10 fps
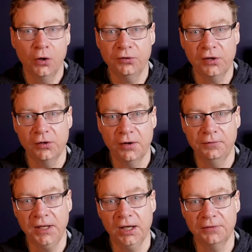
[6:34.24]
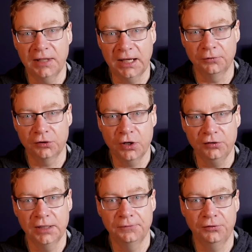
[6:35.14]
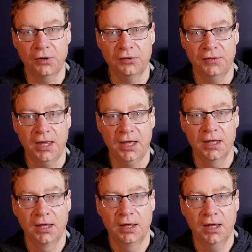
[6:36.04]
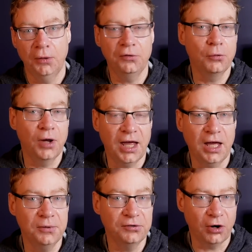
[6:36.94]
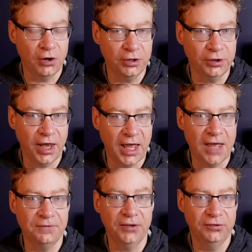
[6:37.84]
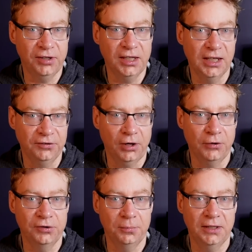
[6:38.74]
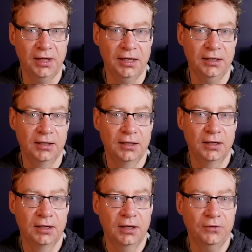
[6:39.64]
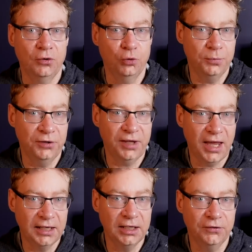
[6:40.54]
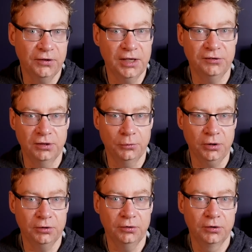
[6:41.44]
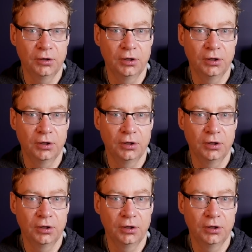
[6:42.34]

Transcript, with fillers: Also, think of the lack of charging infrastructure there, and also how much harder F S D is going to be there than almost any other nation in the world.